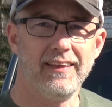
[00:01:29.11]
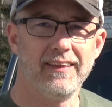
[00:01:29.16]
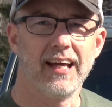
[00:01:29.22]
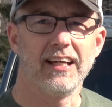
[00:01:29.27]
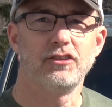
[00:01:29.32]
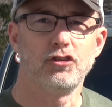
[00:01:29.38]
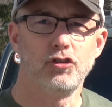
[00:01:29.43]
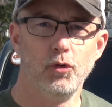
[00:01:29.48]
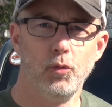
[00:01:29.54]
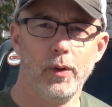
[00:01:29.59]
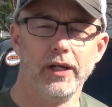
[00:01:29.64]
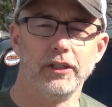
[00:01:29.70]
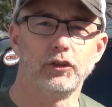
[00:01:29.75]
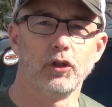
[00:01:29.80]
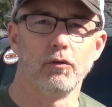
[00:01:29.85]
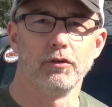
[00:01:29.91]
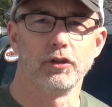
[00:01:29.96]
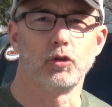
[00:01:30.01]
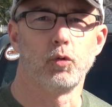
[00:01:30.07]
that two inch
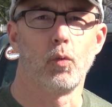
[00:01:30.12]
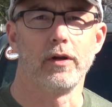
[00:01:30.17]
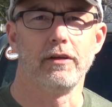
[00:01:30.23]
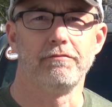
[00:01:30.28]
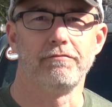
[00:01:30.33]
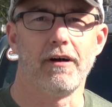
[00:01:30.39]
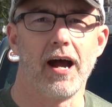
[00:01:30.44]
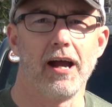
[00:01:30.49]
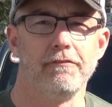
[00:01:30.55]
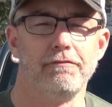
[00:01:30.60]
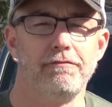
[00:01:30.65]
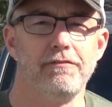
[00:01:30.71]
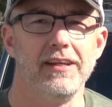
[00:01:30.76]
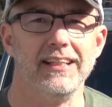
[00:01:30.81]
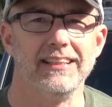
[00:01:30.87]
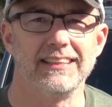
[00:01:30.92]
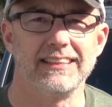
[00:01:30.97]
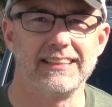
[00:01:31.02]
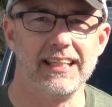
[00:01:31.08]
over 25
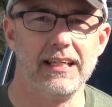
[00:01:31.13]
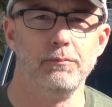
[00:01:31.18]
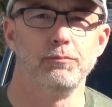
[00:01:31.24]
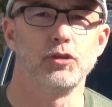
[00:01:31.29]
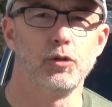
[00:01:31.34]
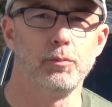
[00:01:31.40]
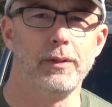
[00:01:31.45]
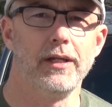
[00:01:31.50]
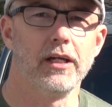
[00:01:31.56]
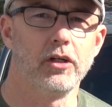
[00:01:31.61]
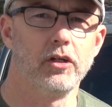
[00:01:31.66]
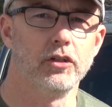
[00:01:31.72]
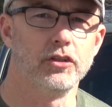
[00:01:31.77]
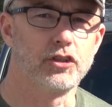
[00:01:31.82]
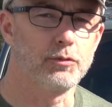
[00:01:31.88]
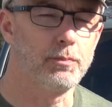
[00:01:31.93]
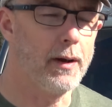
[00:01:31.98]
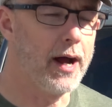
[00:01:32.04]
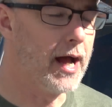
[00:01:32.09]
feet seems to be a
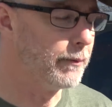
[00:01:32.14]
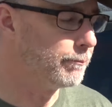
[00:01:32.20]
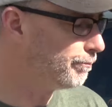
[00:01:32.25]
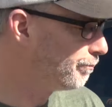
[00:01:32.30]
good spot.